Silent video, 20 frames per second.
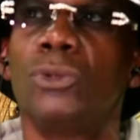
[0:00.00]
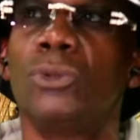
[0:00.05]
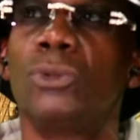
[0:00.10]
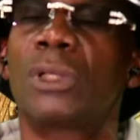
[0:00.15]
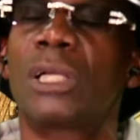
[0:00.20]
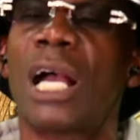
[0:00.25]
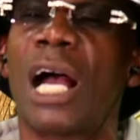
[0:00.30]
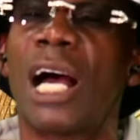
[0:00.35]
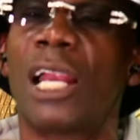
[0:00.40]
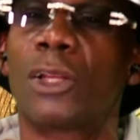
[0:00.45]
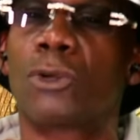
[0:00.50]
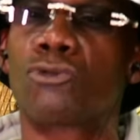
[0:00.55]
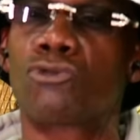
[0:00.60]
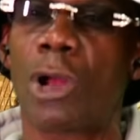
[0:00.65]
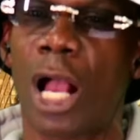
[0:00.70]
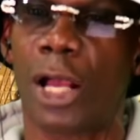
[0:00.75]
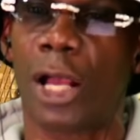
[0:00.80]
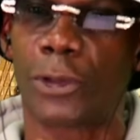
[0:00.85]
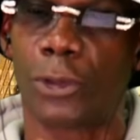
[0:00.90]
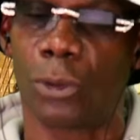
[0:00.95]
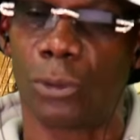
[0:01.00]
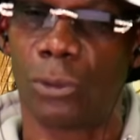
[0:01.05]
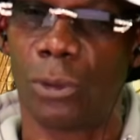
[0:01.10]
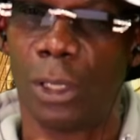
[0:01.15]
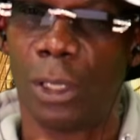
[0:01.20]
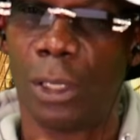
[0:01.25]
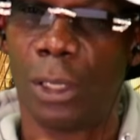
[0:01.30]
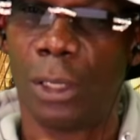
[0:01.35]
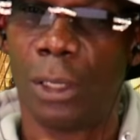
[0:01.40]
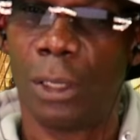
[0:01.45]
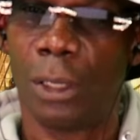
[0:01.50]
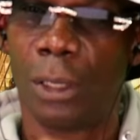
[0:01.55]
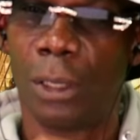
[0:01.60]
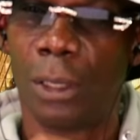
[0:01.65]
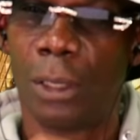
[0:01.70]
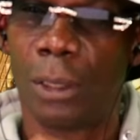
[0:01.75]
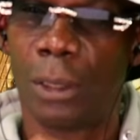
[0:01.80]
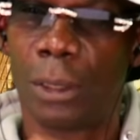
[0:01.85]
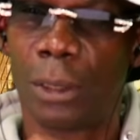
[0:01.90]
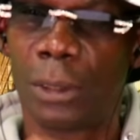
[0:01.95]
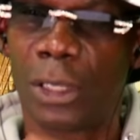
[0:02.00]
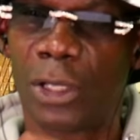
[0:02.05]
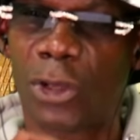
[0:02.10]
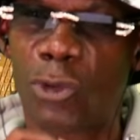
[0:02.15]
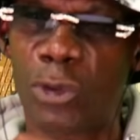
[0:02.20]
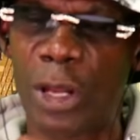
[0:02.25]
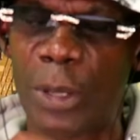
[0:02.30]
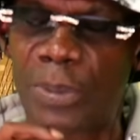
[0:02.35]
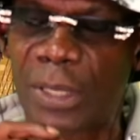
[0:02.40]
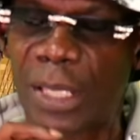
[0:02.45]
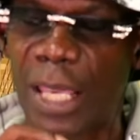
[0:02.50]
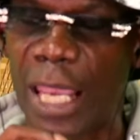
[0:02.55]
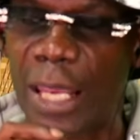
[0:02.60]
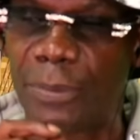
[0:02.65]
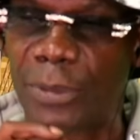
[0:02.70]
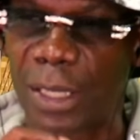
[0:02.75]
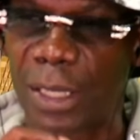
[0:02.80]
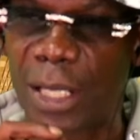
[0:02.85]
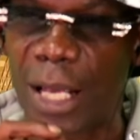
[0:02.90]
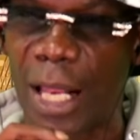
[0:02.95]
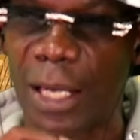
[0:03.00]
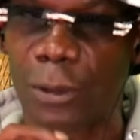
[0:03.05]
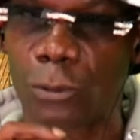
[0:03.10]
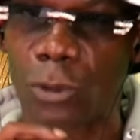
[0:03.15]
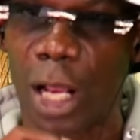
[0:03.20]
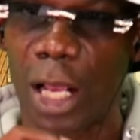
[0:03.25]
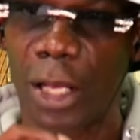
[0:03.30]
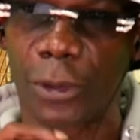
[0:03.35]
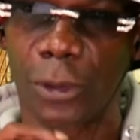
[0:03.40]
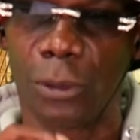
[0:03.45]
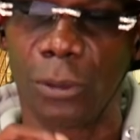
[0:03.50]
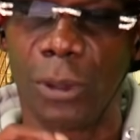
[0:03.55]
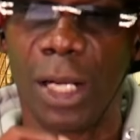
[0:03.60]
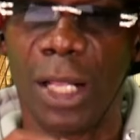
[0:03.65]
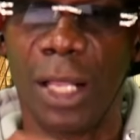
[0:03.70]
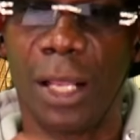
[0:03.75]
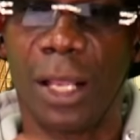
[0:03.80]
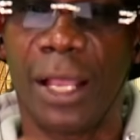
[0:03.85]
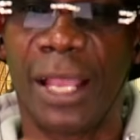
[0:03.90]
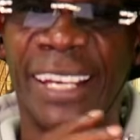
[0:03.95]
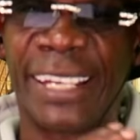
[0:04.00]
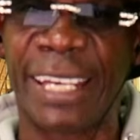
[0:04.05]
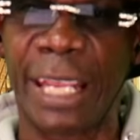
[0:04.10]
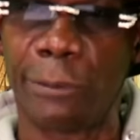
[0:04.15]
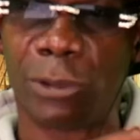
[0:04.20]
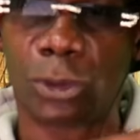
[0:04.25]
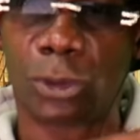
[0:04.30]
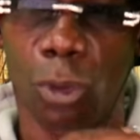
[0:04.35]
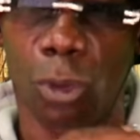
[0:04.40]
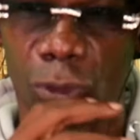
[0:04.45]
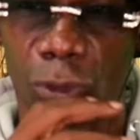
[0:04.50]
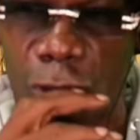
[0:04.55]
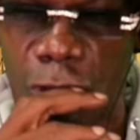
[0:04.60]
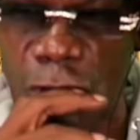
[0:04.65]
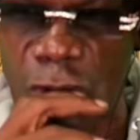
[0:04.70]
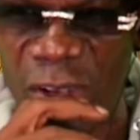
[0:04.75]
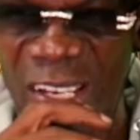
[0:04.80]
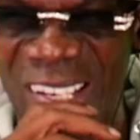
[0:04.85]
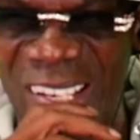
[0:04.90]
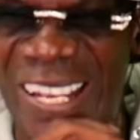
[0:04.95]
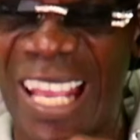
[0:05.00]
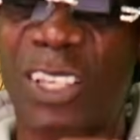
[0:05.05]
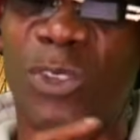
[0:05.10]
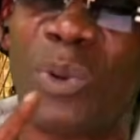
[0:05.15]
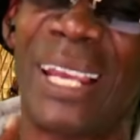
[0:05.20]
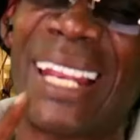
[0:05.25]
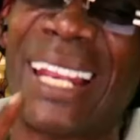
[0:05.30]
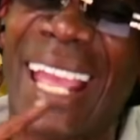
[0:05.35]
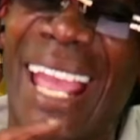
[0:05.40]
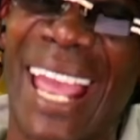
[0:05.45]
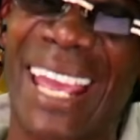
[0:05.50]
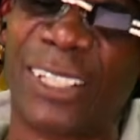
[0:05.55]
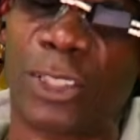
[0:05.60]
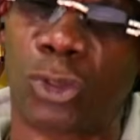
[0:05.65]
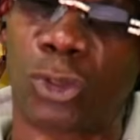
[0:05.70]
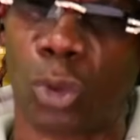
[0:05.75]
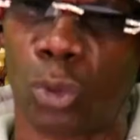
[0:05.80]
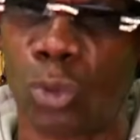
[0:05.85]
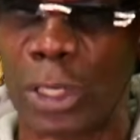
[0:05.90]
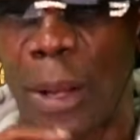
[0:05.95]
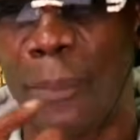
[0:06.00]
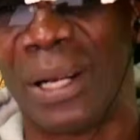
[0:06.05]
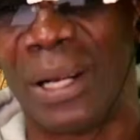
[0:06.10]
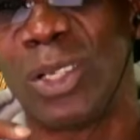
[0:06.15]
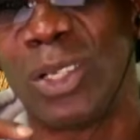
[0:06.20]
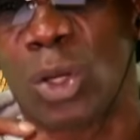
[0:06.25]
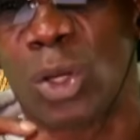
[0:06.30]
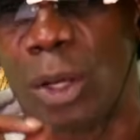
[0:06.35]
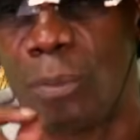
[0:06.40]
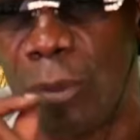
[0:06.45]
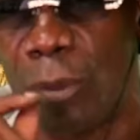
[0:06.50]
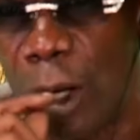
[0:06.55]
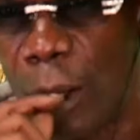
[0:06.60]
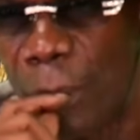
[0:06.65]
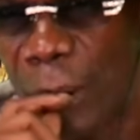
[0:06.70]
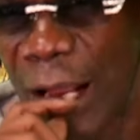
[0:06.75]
Colorado. The Crips came to Colorado and they was on the street. That's where they had a dude. I'm gonna look him up. I